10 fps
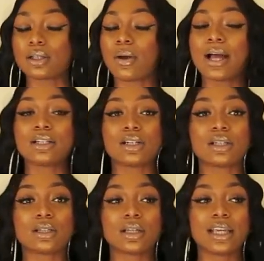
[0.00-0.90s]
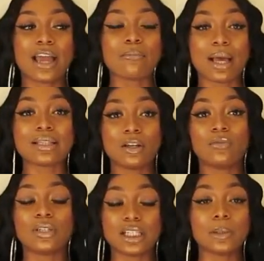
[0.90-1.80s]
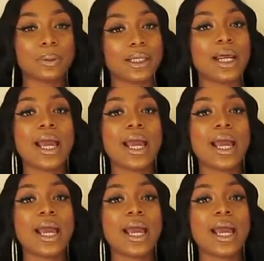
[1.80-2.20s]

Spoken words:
So I just gave myself discipline